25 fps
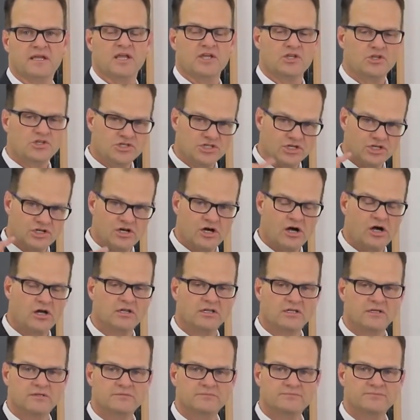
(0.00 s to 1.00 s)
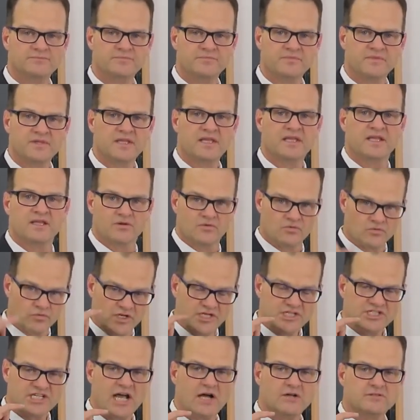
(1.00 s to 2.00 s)
You should call them,
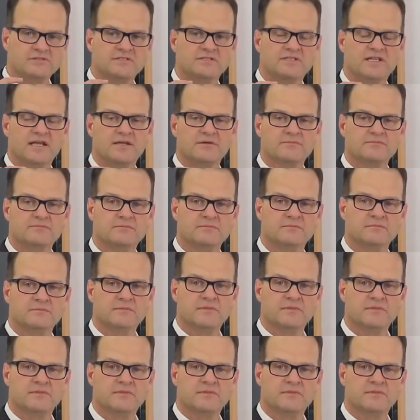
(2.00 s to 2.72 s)
reach out to them,